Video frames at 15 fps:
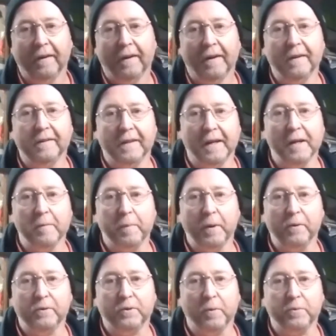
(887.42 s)
and think
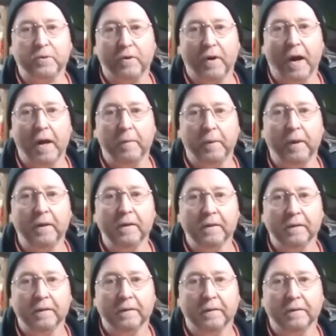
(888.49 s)
about subscribing
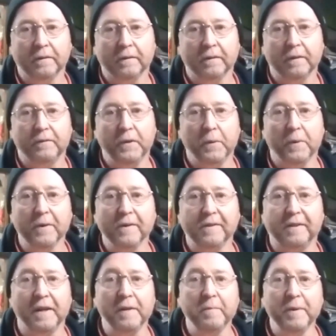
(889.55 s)
if you want to
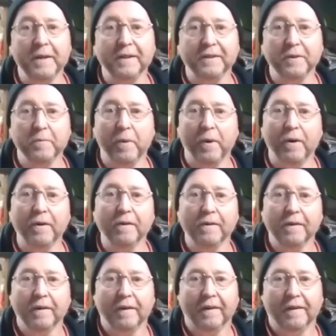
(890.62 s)
see me do more
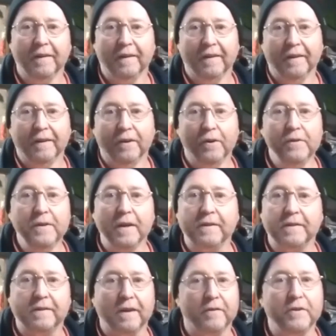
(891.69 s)

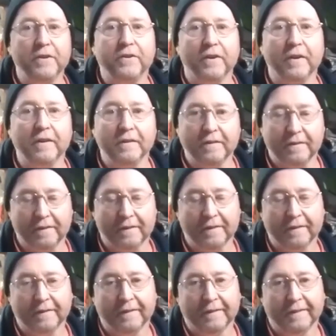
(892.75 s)
unnecessary things.
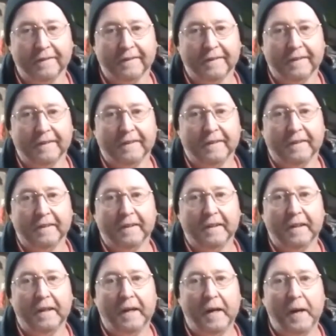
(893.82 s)

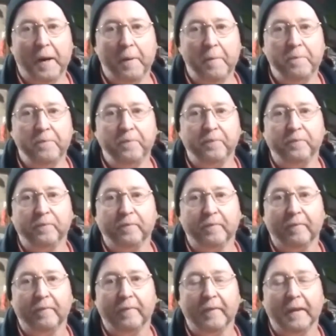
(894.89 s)
But
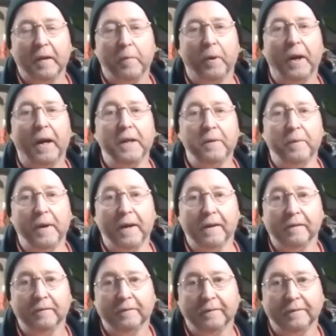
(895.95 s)
anyway,
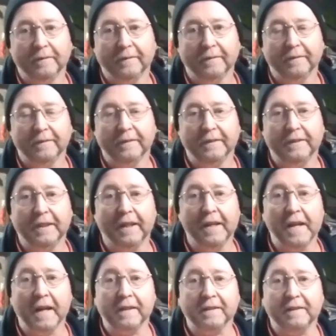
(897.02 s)
till the
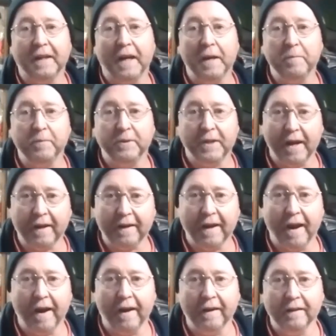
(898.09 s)
next time, take
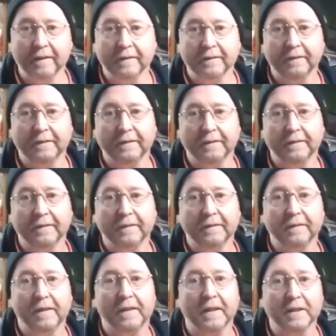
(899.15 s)
care.
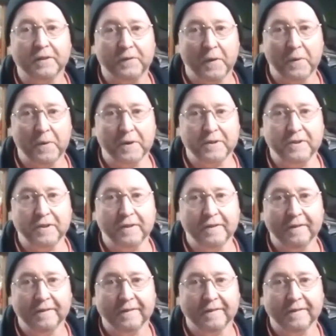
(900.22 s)
Thanks for watching.